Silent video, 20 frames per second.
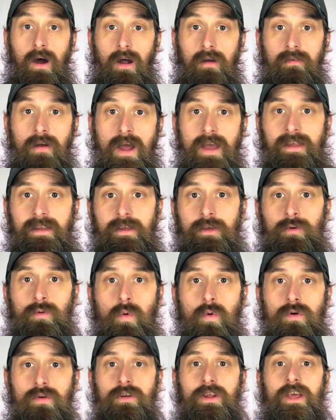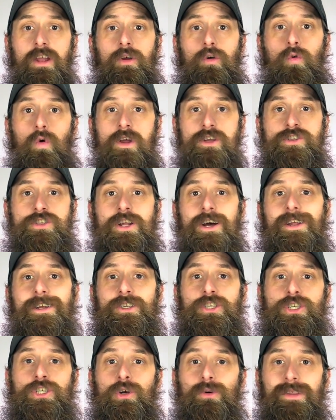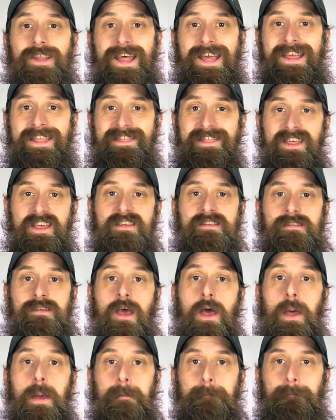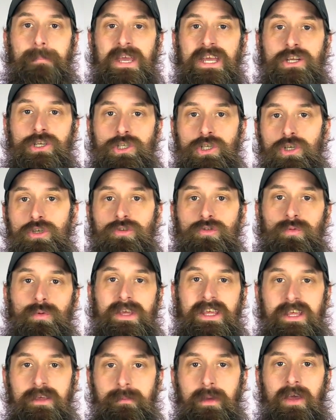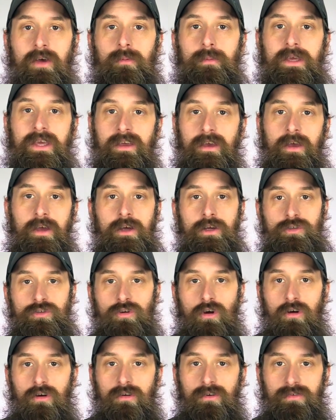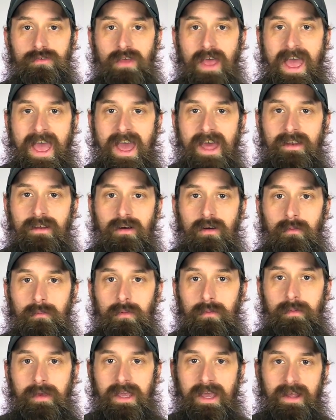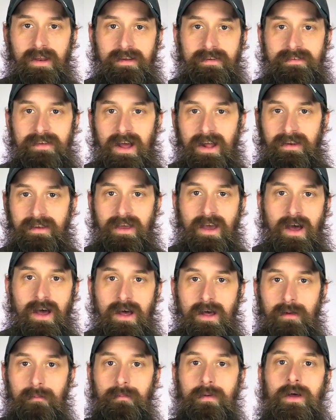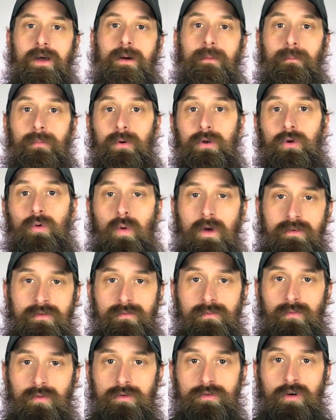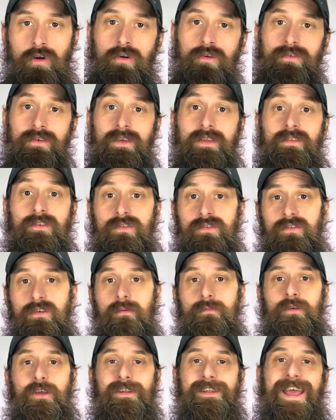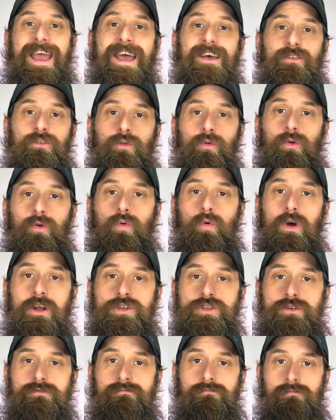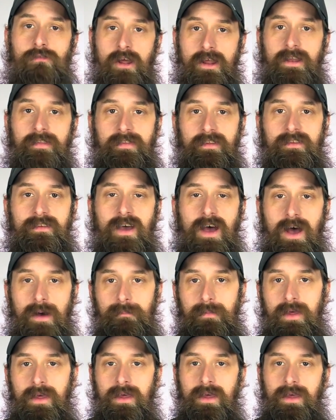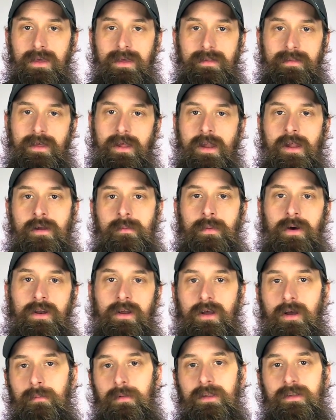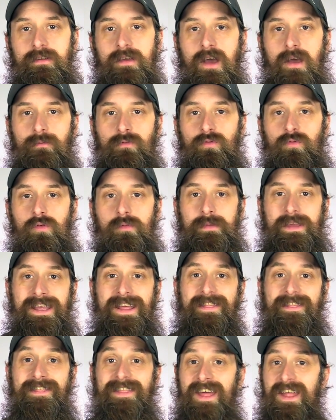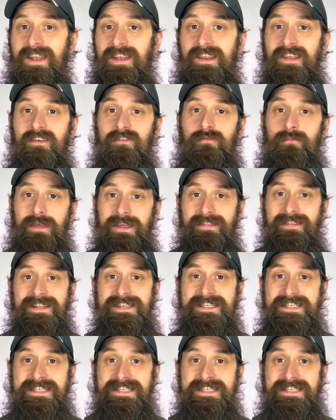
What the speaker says: All right, in order to get a question on a show like this, be sure to email me, charles@humblemechanic.com. Put question for Charles in the subject, ask your question right at the top, hit that enter button a couple of times for me, and then give me the